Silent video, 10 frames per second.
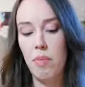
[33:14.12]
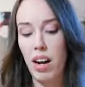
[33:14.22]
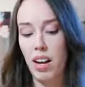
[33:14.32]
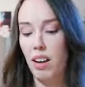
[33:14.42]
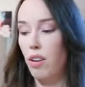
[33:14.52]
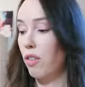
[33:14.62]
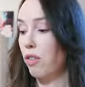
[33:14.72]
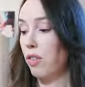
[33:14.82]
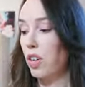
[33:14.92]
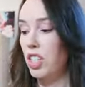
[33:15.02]
my
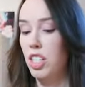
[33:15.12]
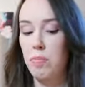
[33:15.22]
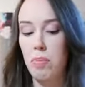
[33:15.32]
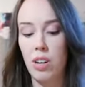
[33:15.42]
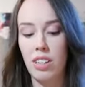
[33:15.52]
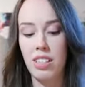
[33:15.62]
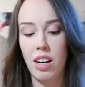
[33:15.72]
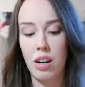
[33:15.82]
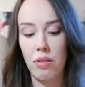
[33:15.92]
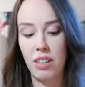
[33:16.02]
first
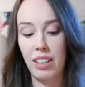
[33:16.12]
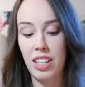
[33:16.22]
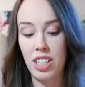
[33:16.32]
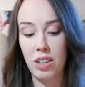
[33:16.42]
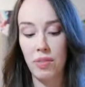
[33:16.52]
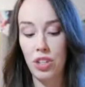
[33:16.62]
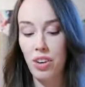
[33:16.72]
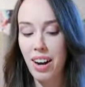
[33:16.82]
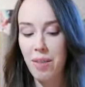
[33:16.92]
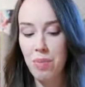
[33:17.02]
box of Legend of the
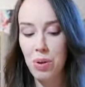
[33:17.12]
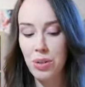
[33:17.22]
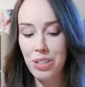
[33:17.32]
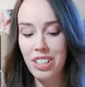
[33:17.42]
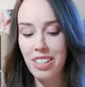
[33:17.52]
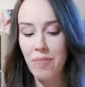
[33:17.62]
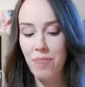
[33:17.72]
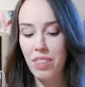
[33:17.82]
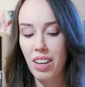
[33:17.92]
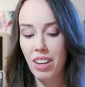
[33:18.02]
Dragon Balls.
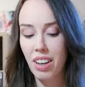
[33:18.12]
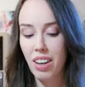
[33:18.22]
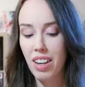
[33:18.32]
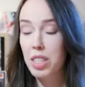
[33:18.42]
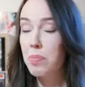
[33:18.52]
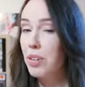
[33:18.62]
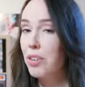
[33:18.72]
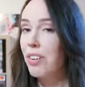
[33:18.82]
It's been